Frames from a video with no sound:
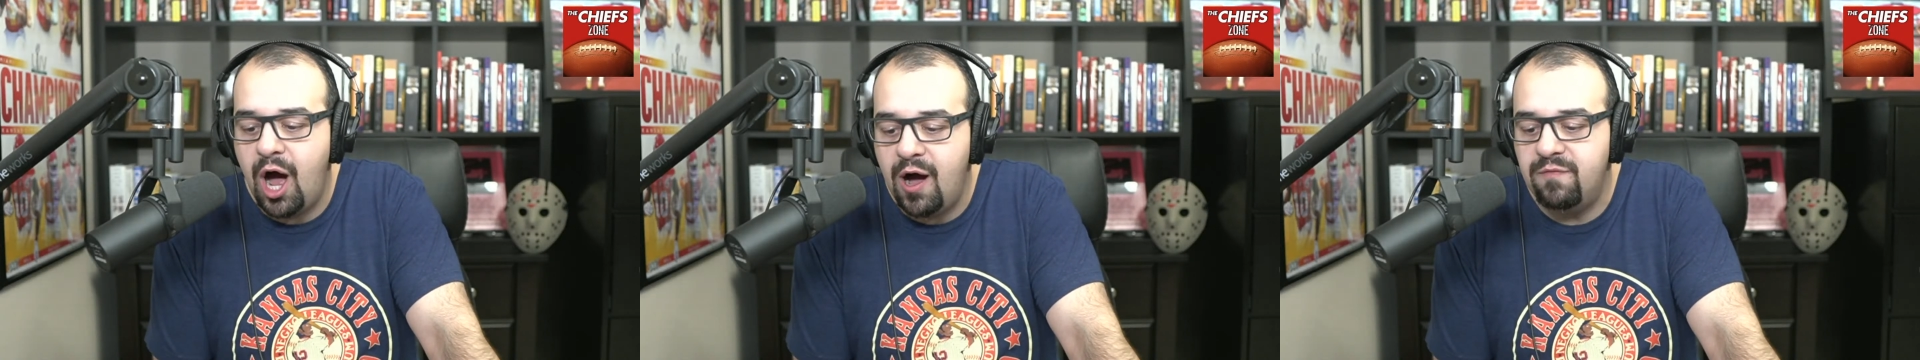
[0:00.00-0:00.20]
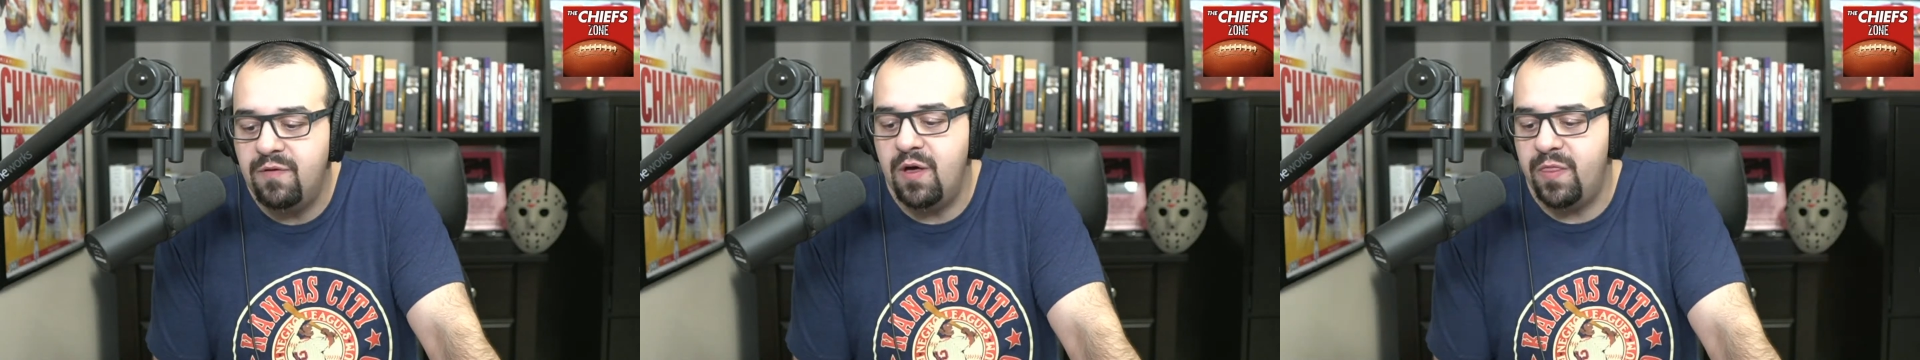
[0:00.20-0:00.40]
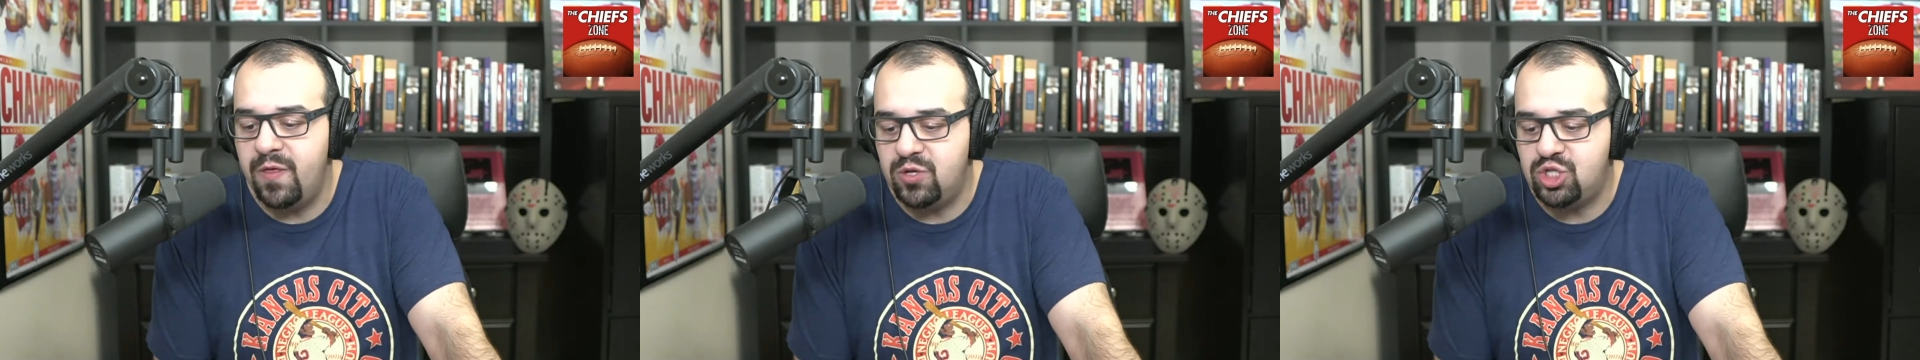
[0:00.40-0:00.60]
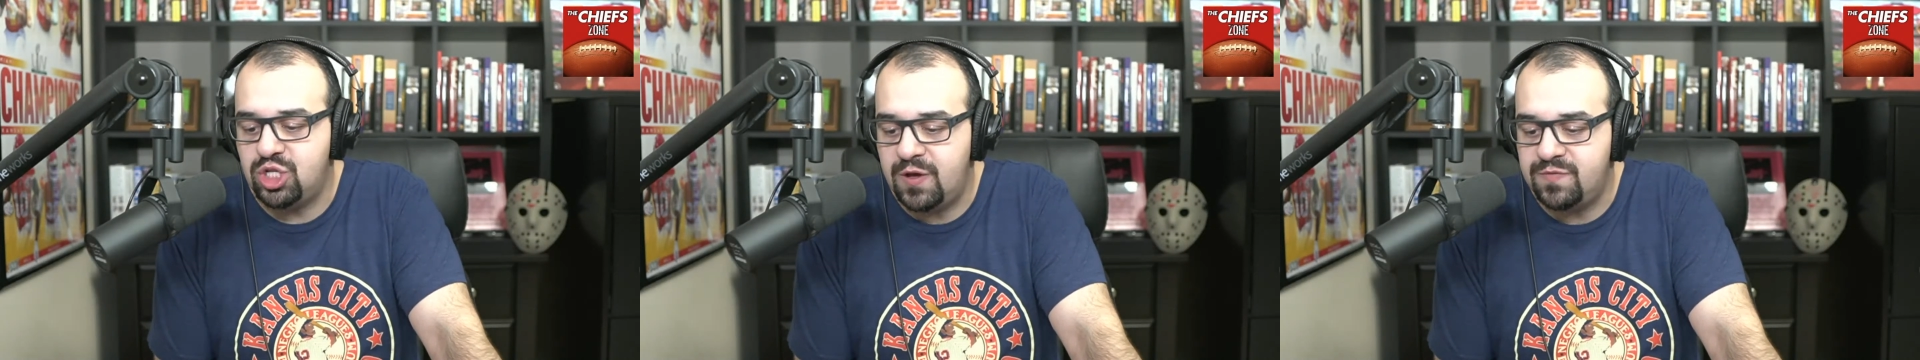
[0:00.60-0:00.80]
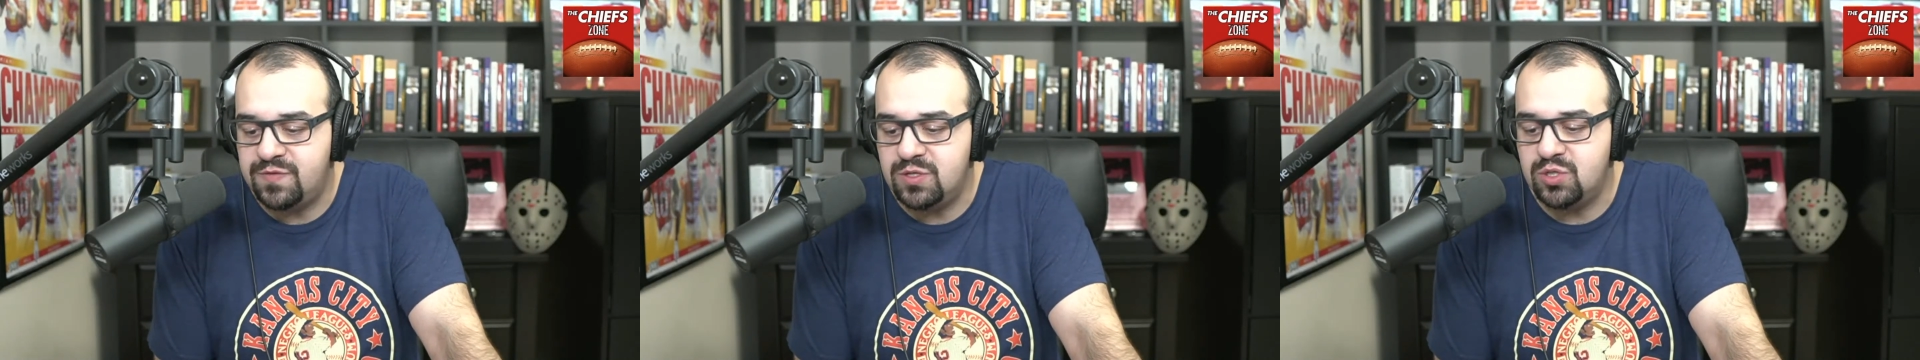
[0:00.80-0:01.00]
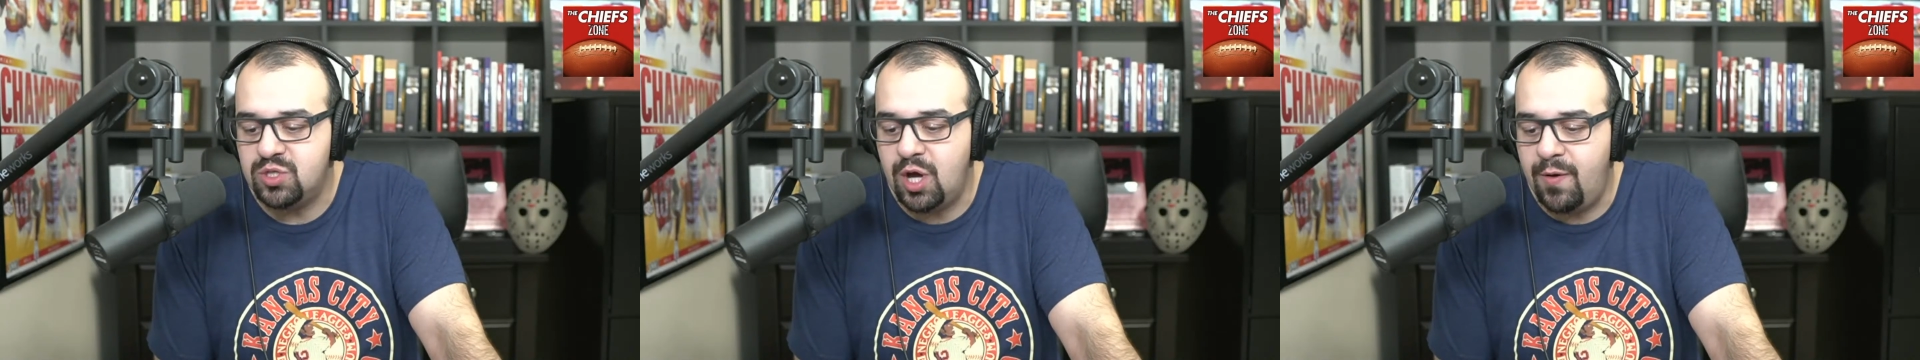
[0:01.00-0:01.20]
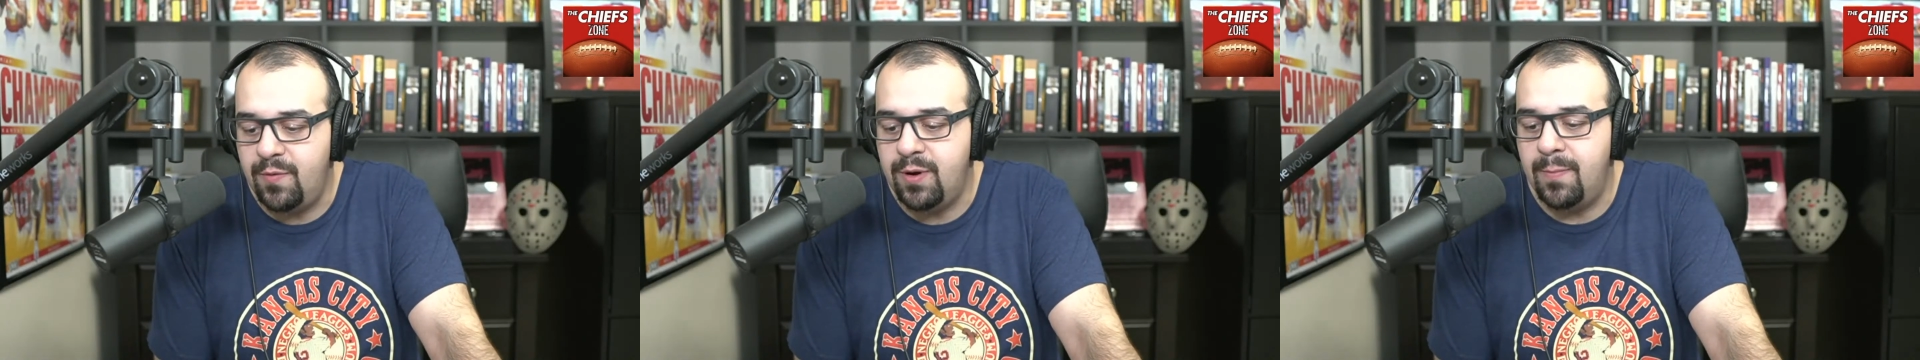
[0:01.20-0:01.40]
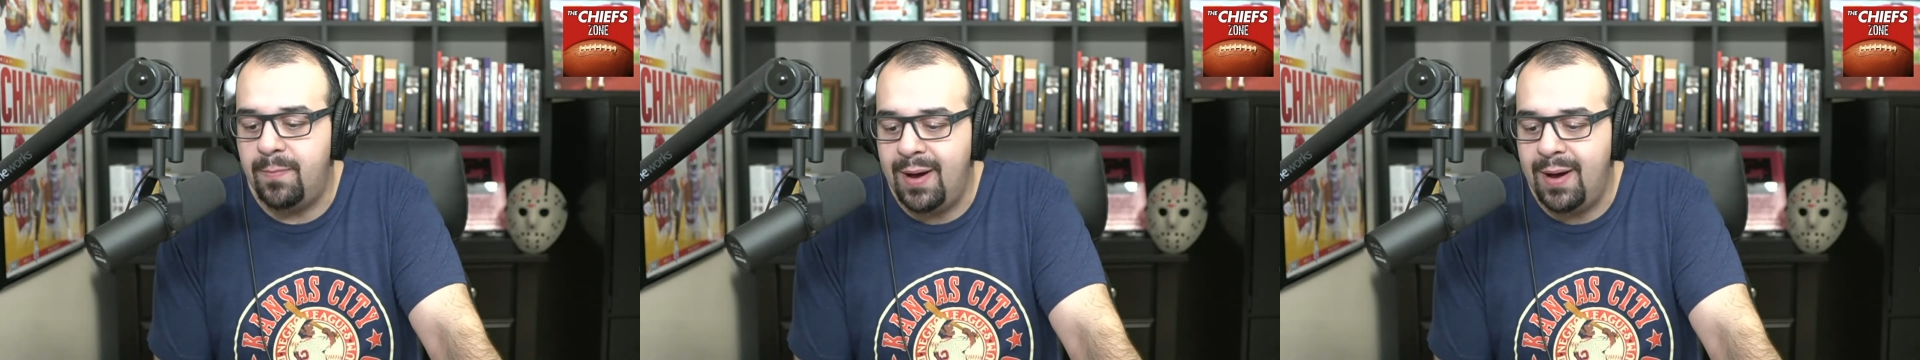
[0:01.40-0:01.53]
of the Chiefs Zone